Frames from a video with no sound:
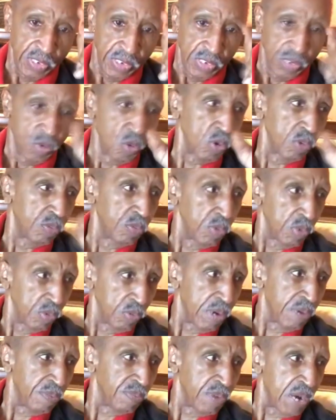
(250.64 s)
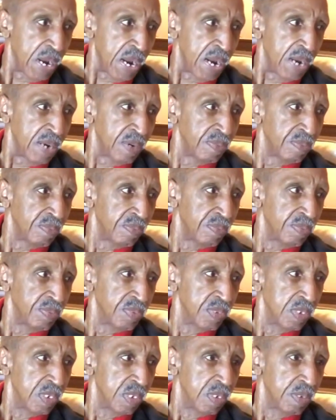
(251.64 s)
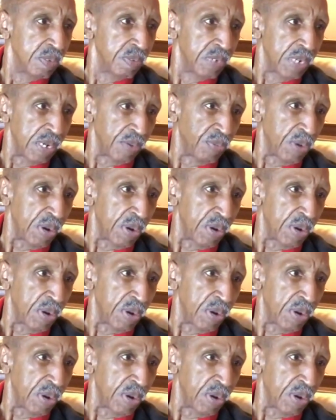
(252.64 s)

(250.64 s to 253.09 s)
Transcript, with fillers: of course, through the grapevine. That's